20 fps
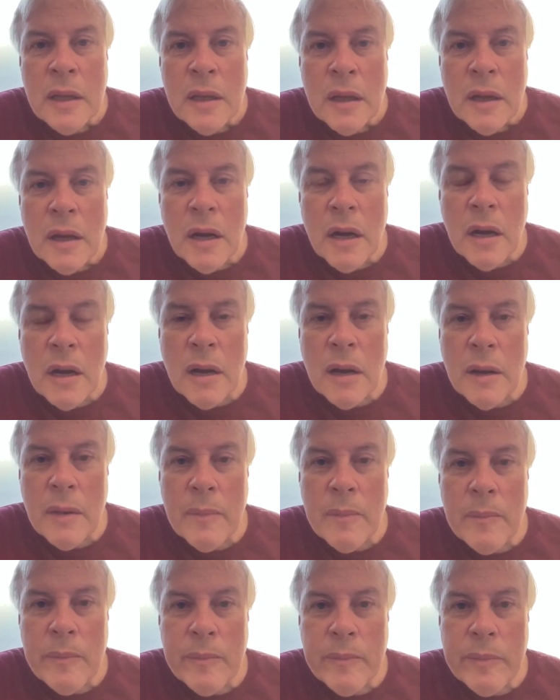
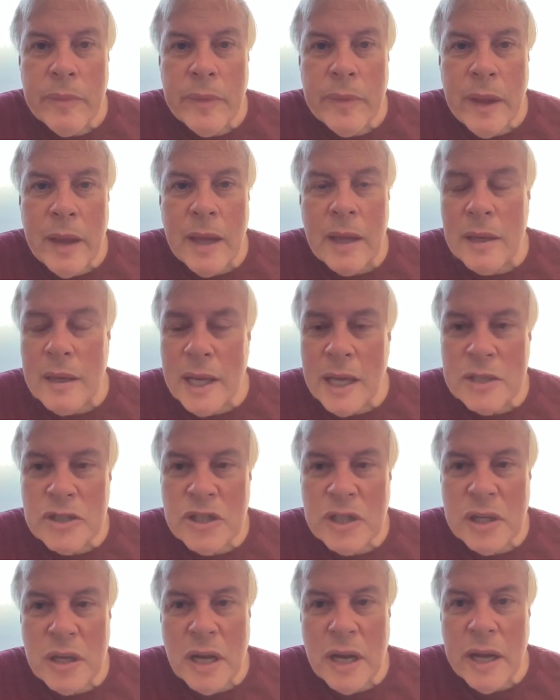at
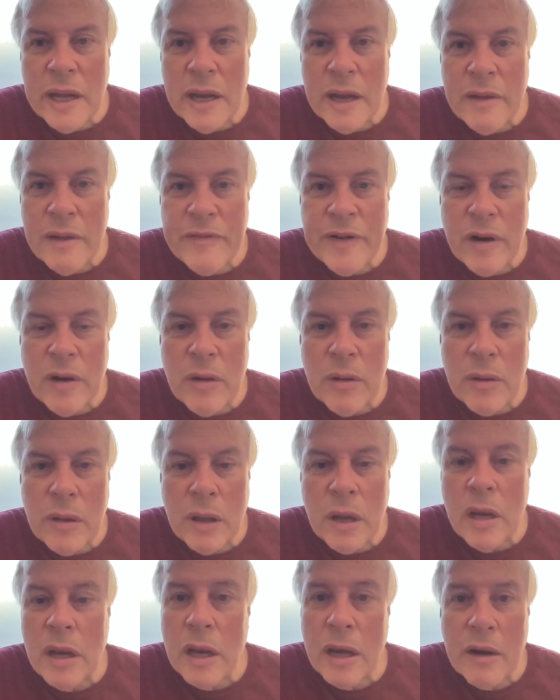election night, I felt
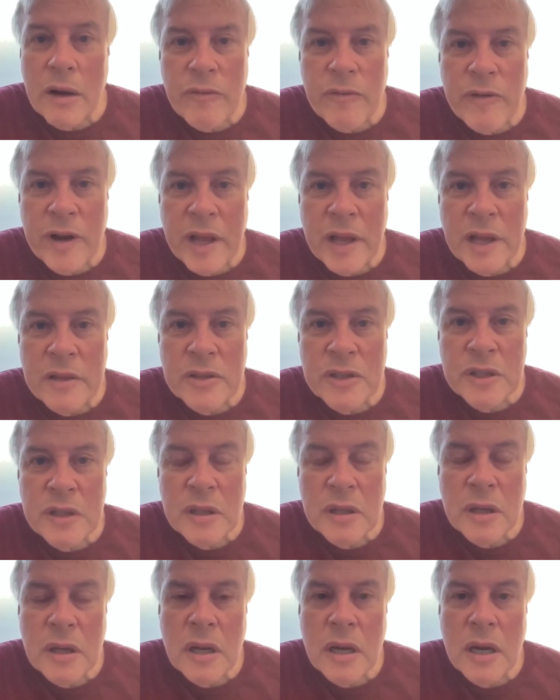a lot of rage.
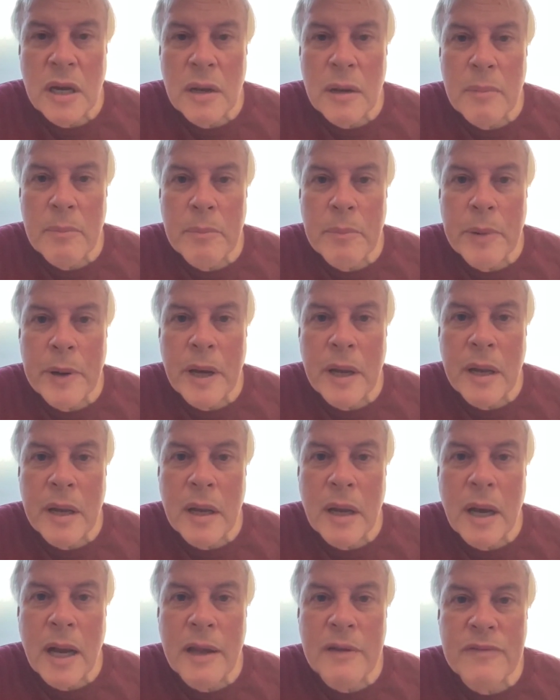
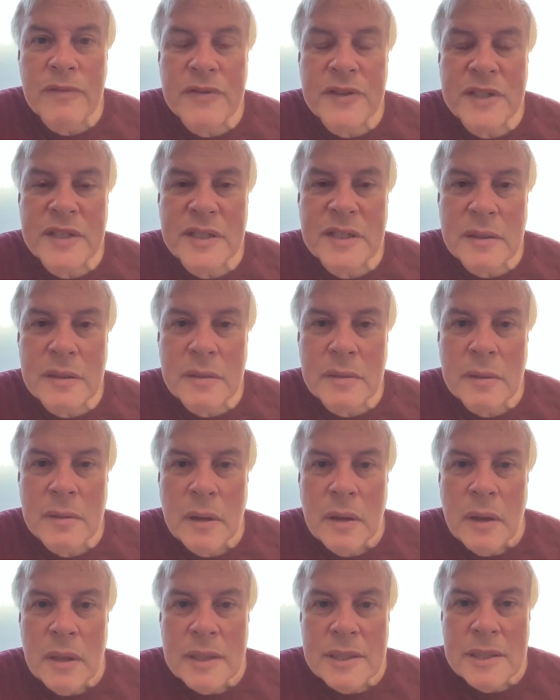But I've
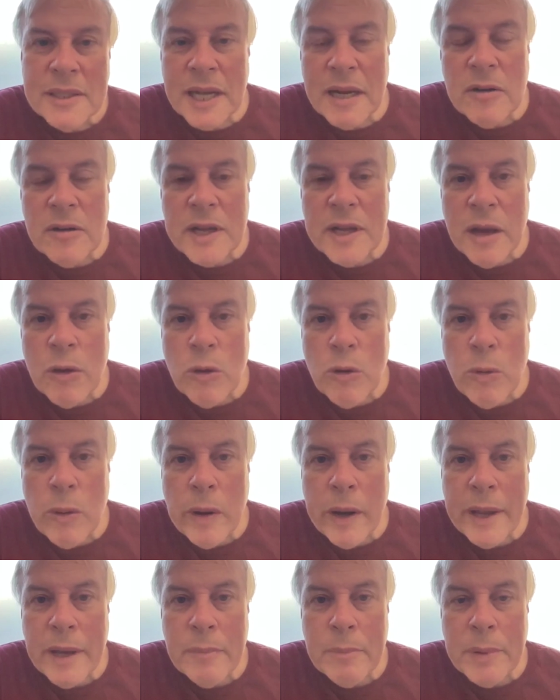settled down
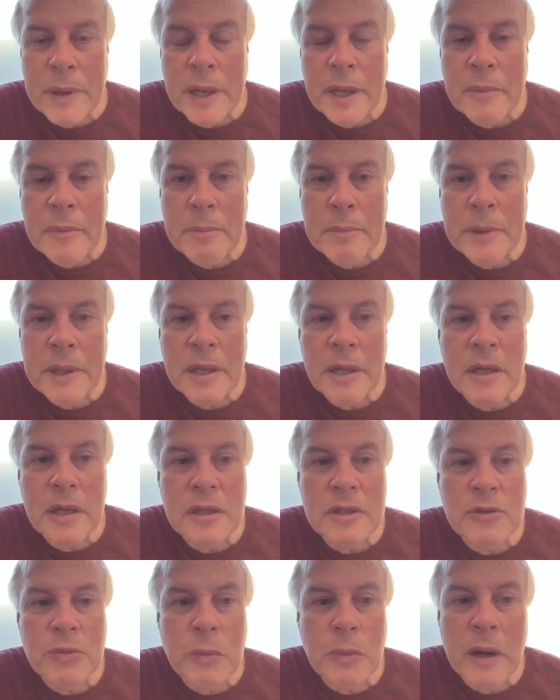quite a bit
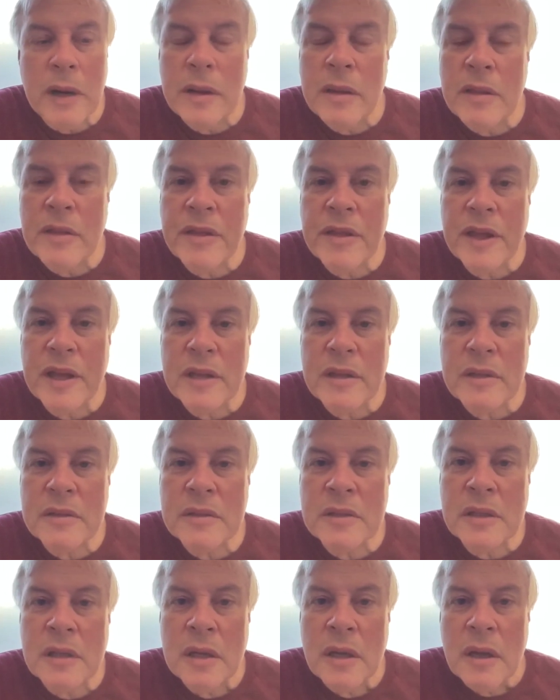because one of the
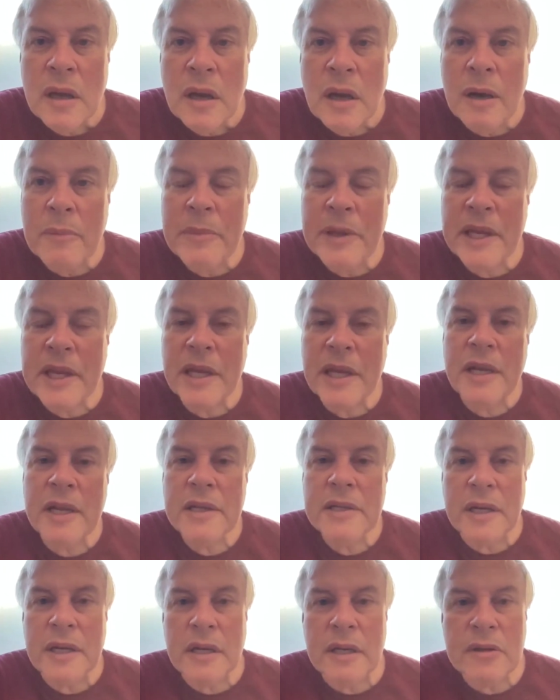things I'm beginning
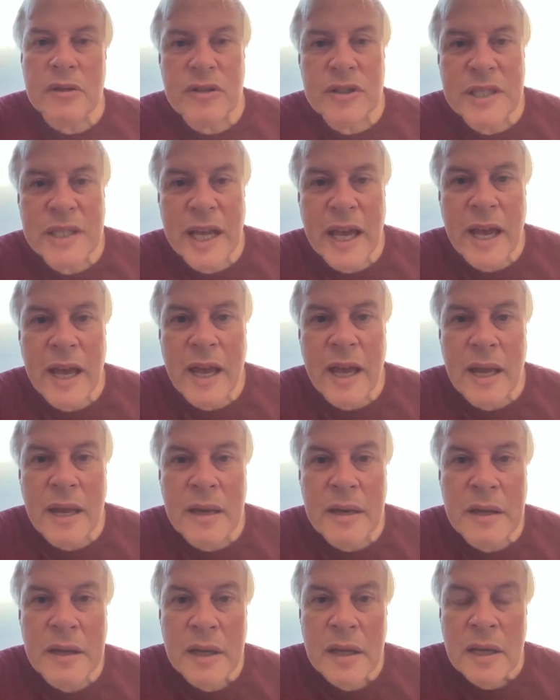to
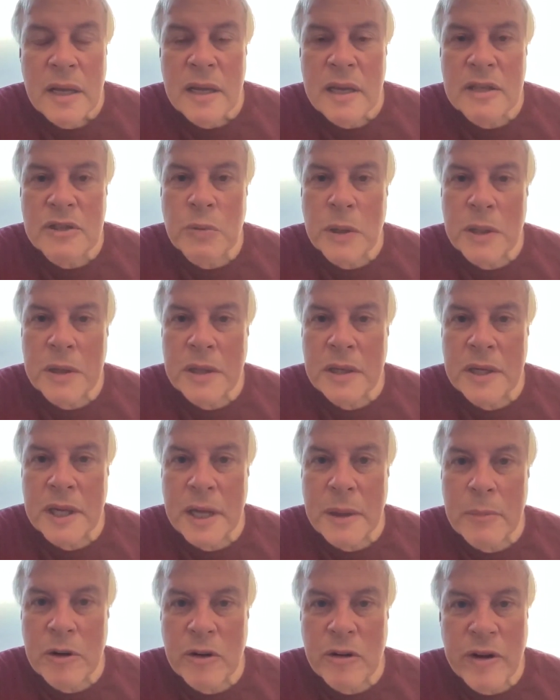understand is what the
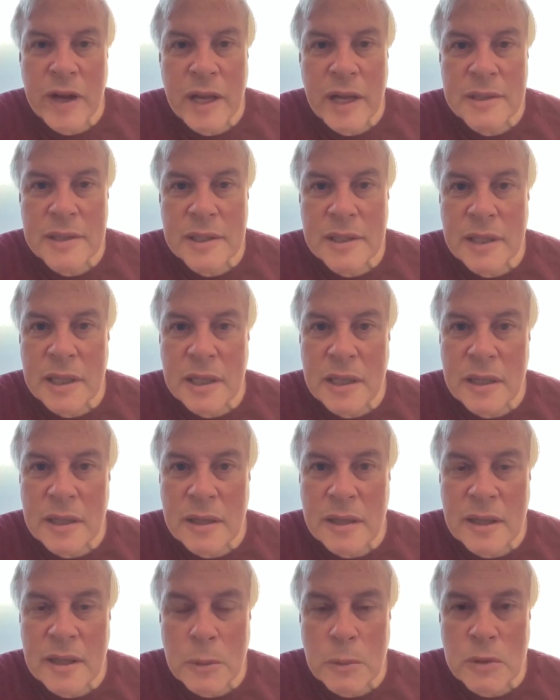Democrats
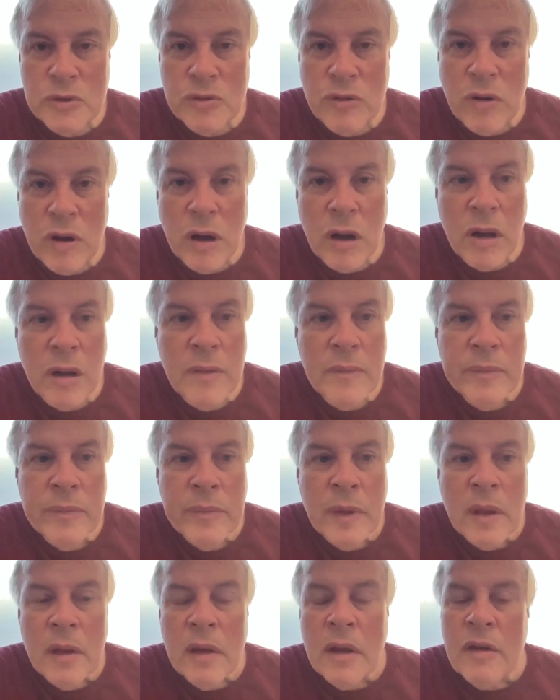did that was wrong.
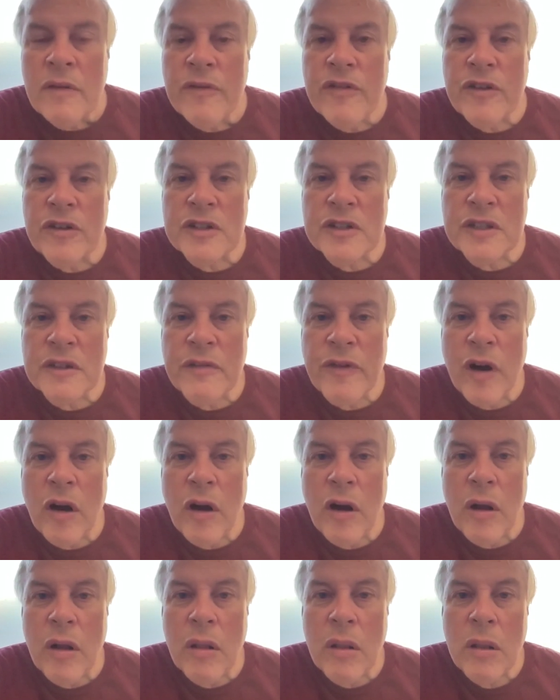First of
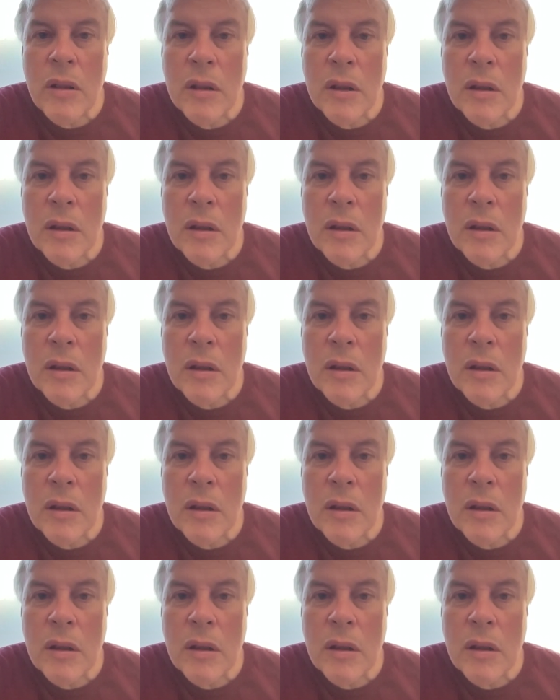all,